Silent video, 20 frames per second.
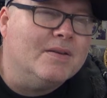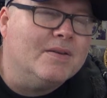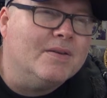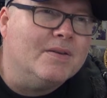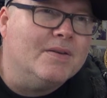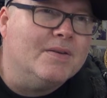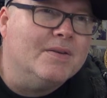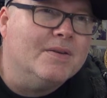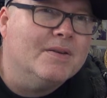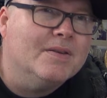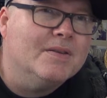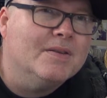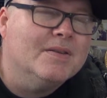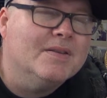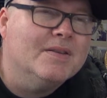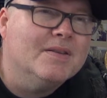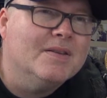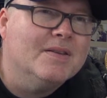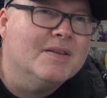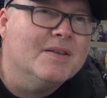God.
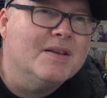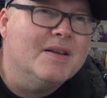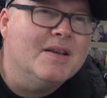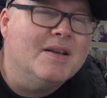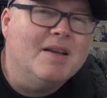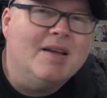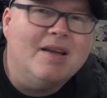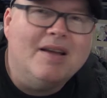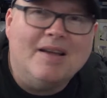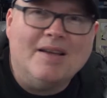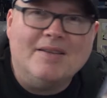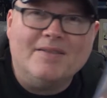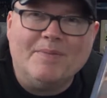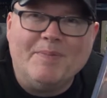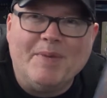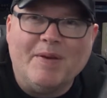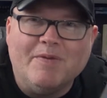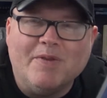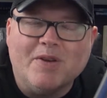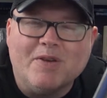It's a
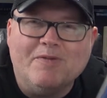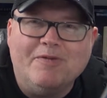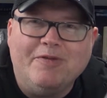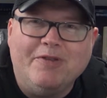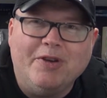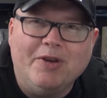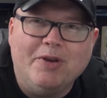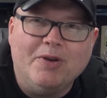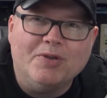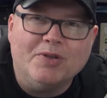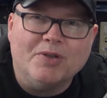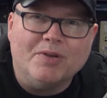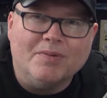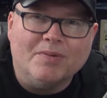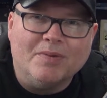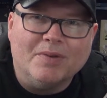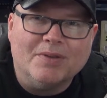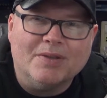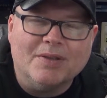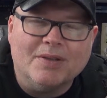bit of a confusion,
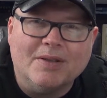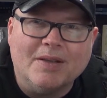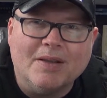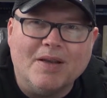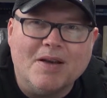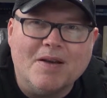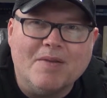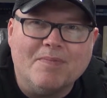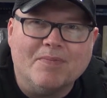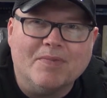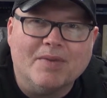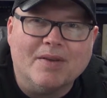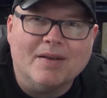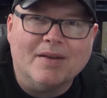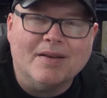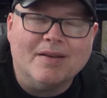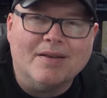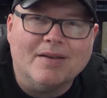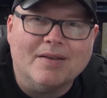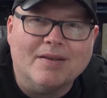because
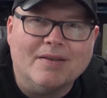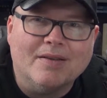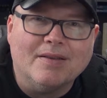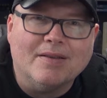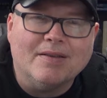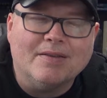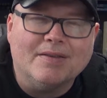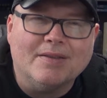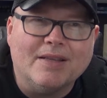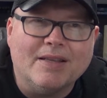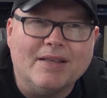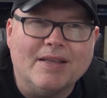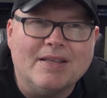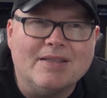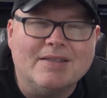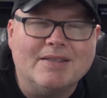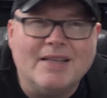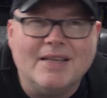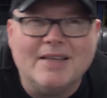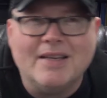
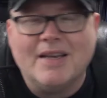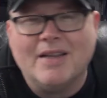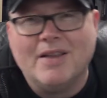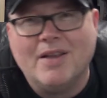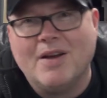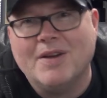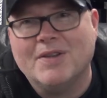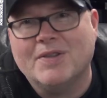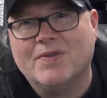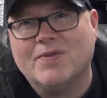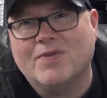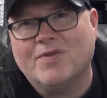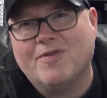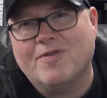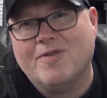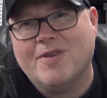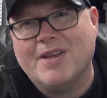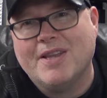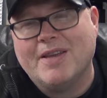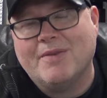there's Deadly Alliance
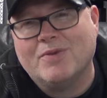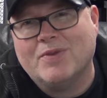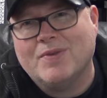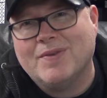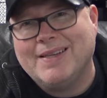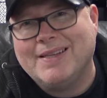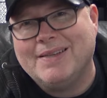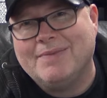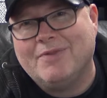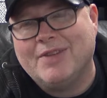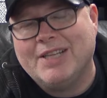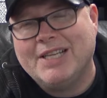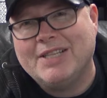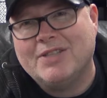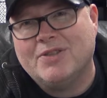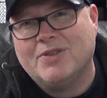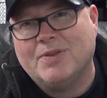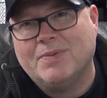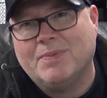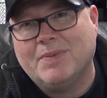3 that was
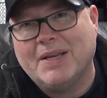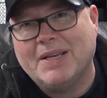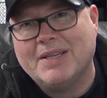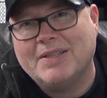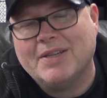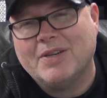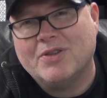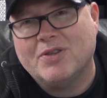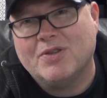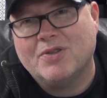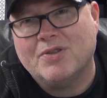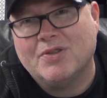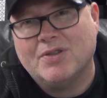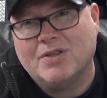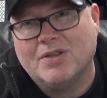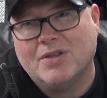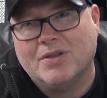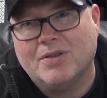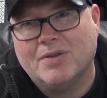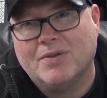released on the PlayStation
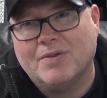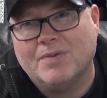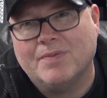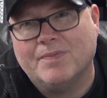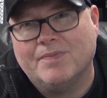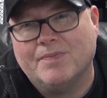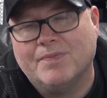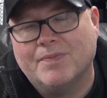2.